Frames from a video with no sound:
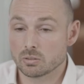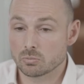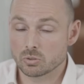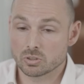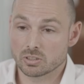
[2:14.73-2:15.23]

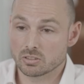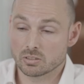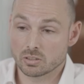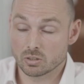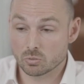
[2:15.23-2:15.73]
For this,
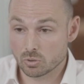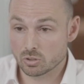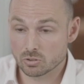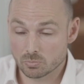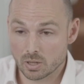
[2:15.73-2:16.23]
we'll
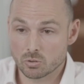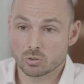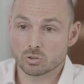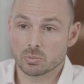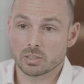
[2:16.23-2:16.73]
use Power
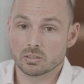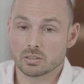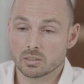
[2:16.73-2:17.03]
Automate.